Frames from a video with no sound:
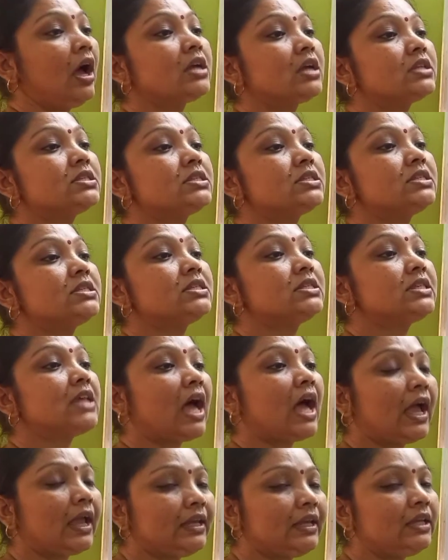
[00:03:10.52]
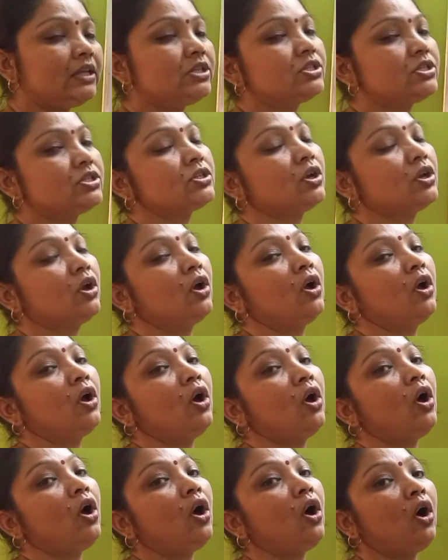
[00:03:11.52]
a site
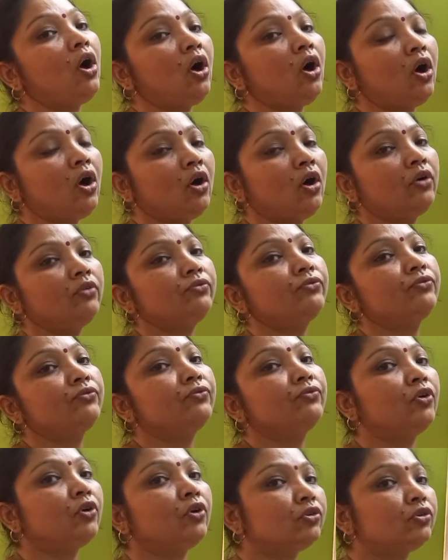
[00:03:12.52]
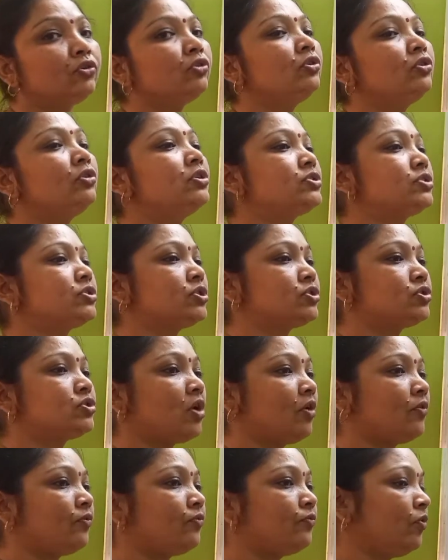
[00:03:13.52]
of photolysis
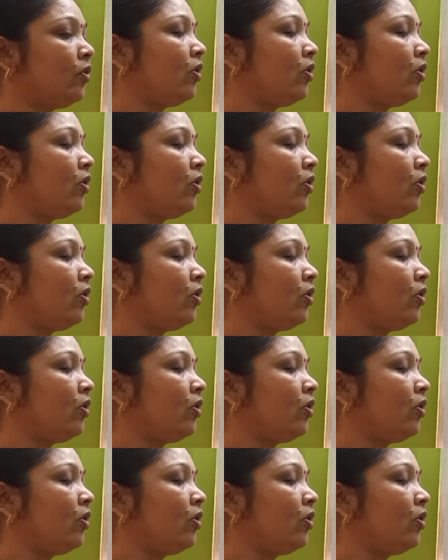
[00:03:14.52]
of